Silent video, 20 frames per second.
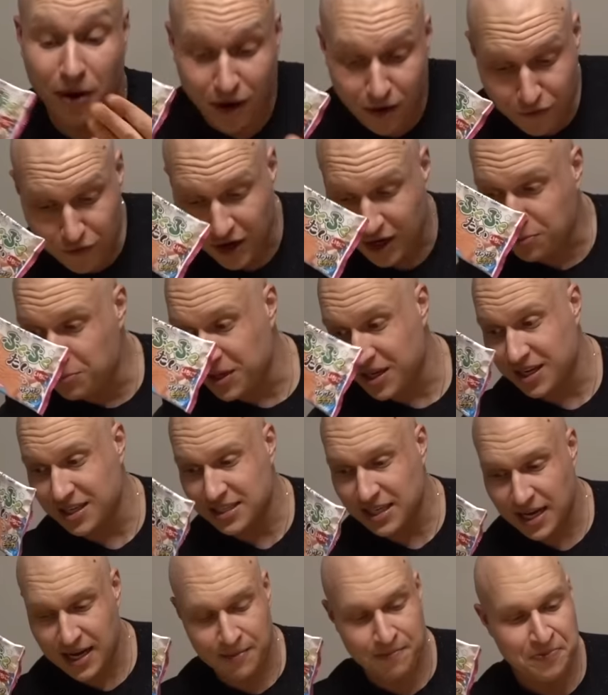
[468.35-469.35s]
Perfect, because
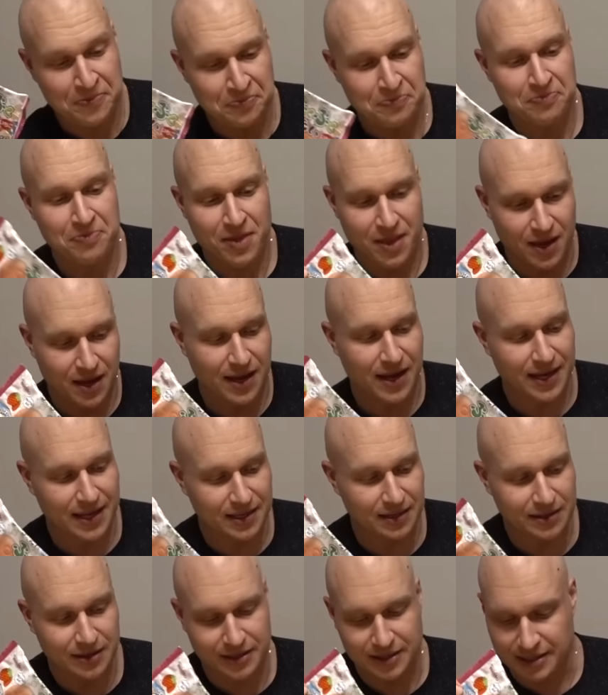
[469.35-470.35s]
I
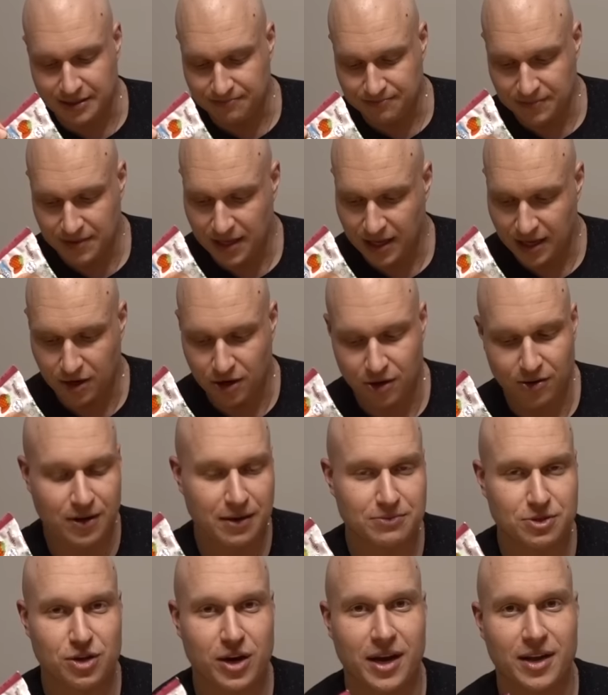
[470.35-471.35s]
clearly, you know,
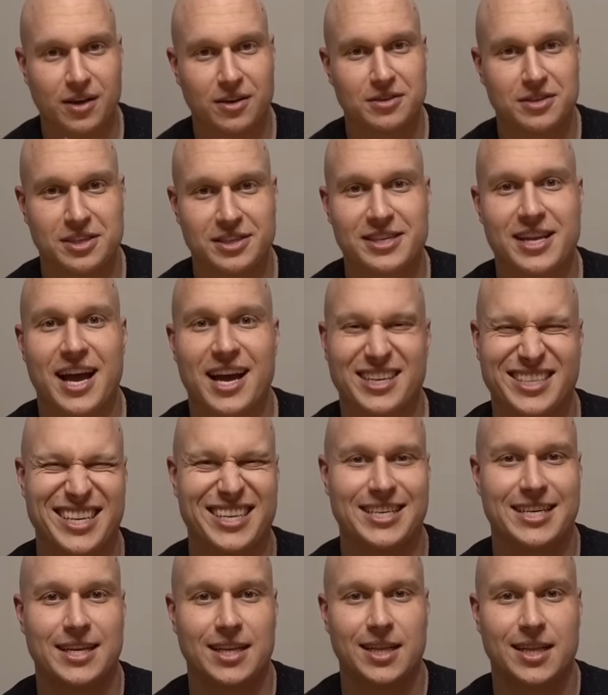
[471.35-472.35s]
I'm trying all these snacks. I
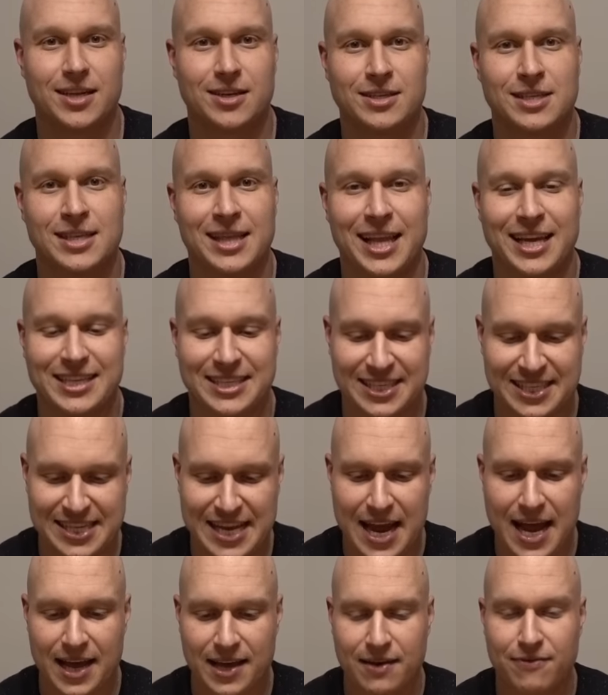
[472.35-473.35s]
need a little light
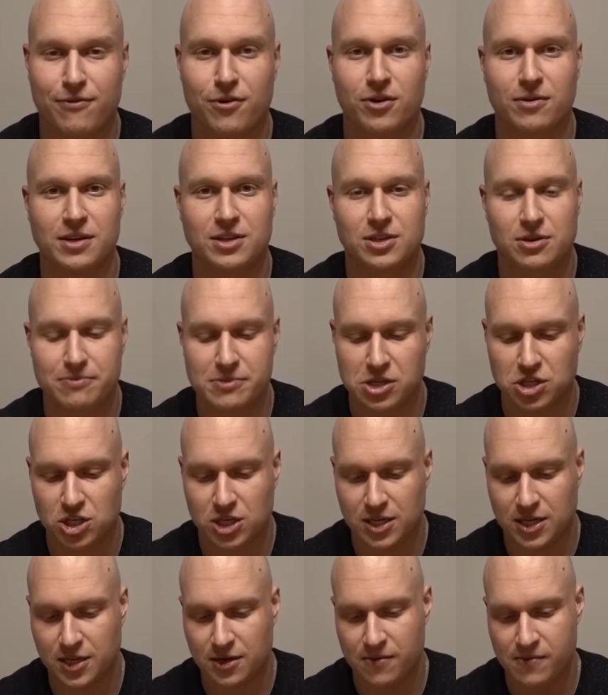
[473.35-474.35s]
snack for
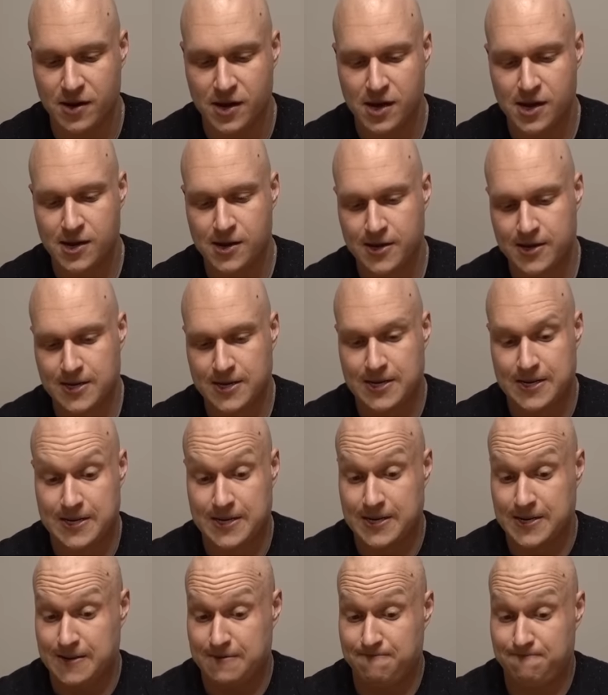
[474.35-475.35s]
intermission here.
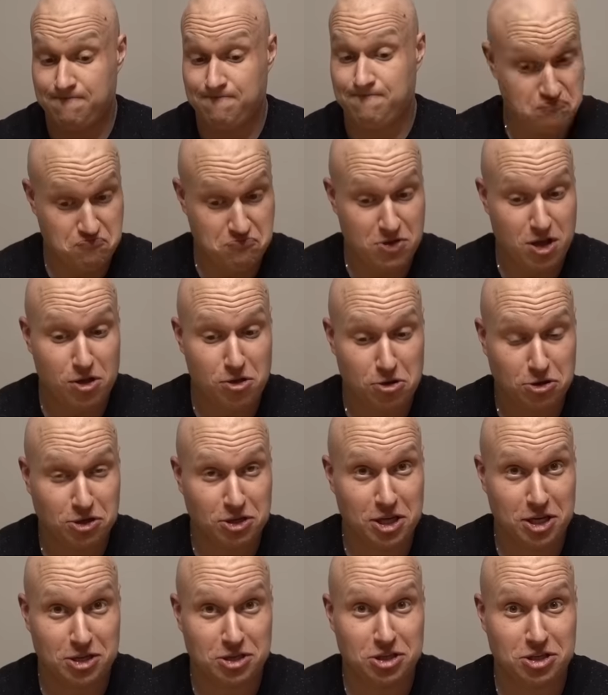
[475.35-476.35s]
Ah. It looks
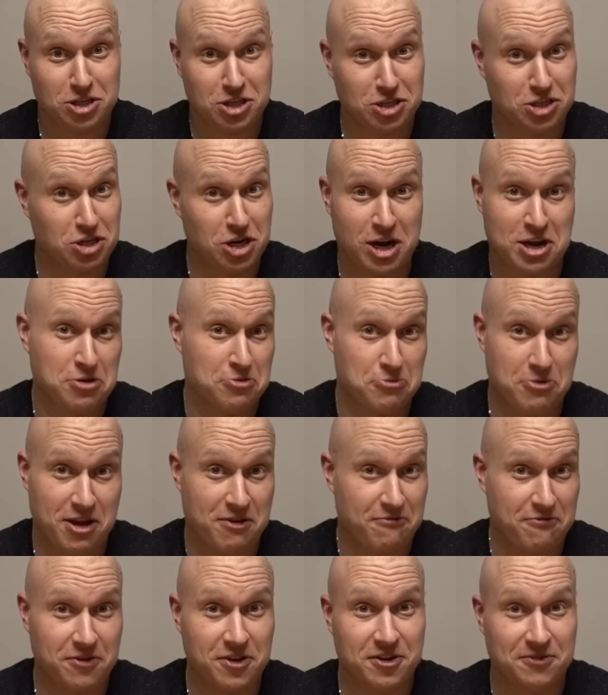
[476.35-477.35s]
like just a giant
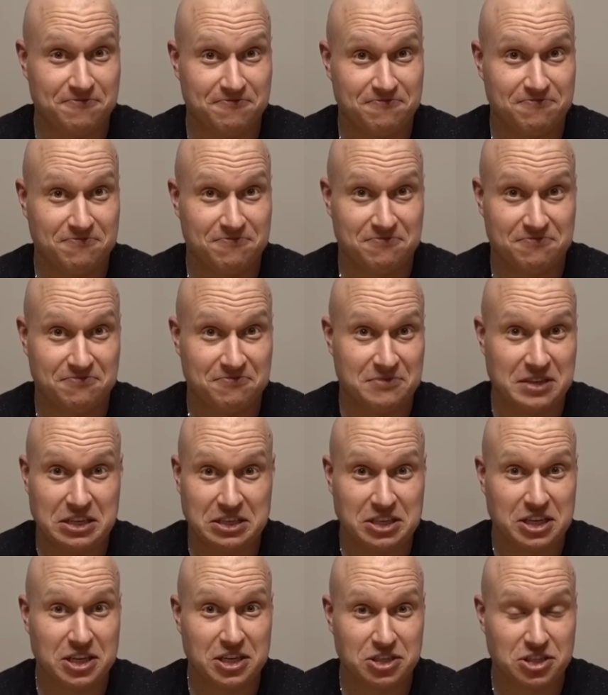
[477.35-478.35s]
wafer. Mm-hmm.
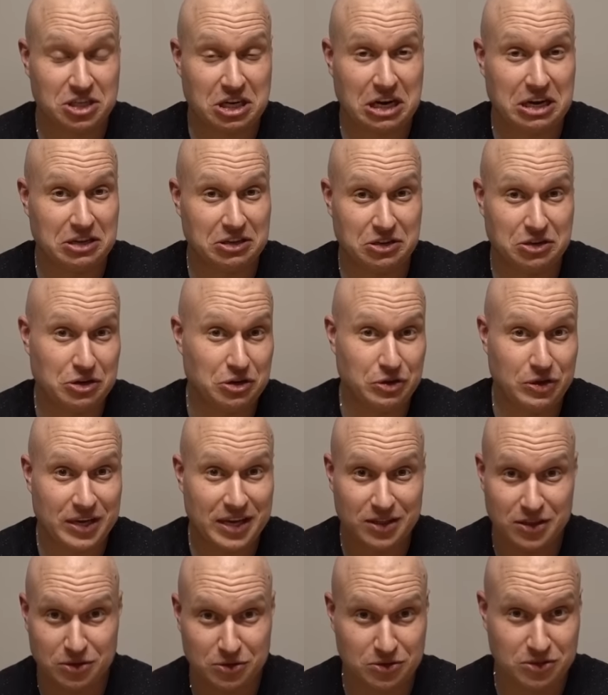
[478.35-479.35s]
It's like a giant, you know, you
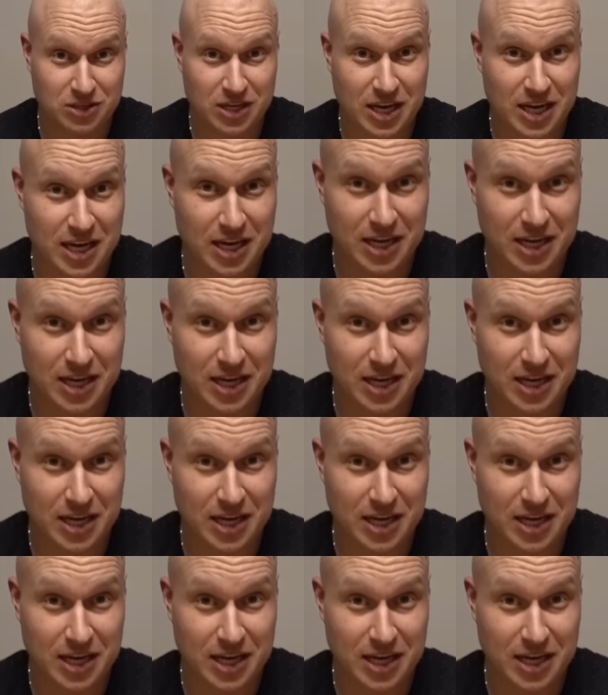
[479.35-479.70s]
get those